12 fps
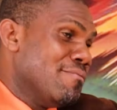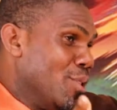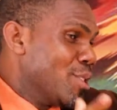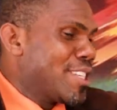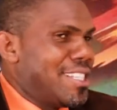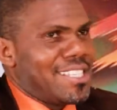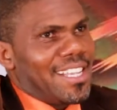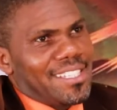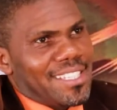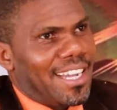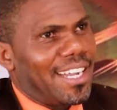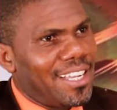of Muson
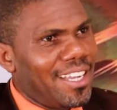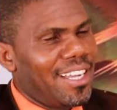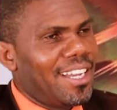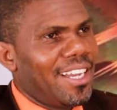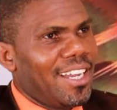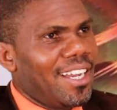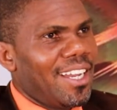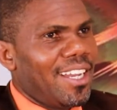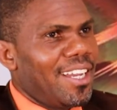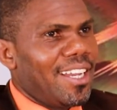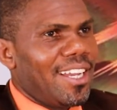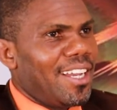Center.
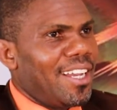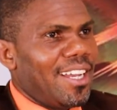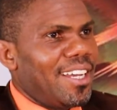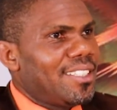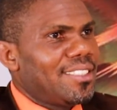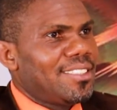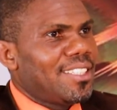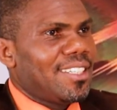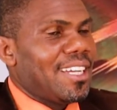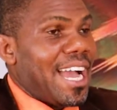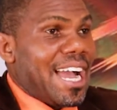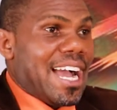And
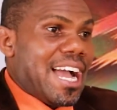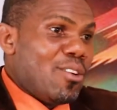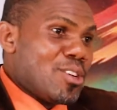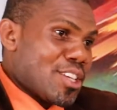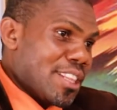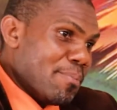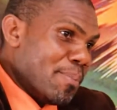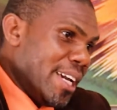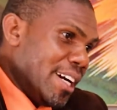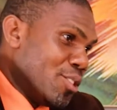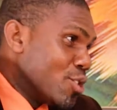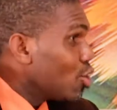I was on the
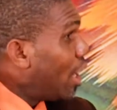piano